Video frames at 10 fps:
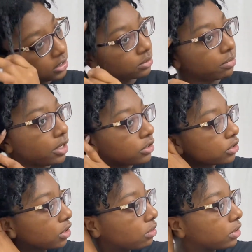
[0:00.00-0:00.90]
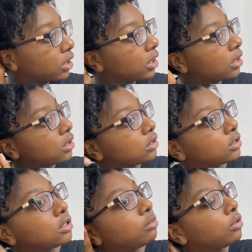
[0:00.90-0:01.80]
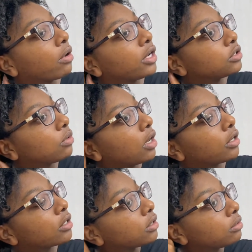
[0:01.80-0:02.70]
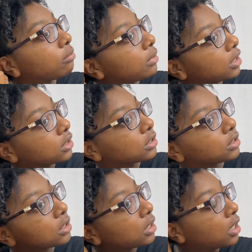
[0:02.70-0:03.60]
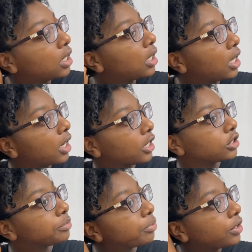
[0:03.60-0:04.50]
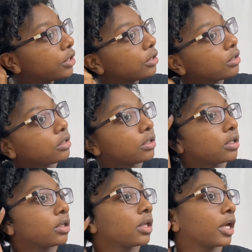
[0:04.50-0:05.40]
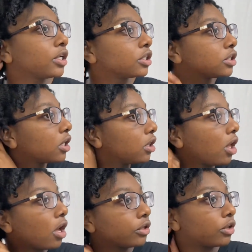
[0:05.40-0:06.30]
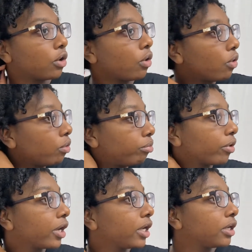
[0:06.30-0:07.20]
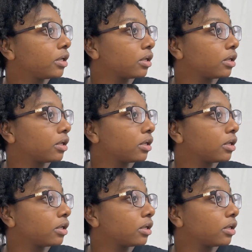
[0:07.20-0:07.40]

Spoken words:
smells so good, to be rice water mix. And I just put it like this along the whole braid.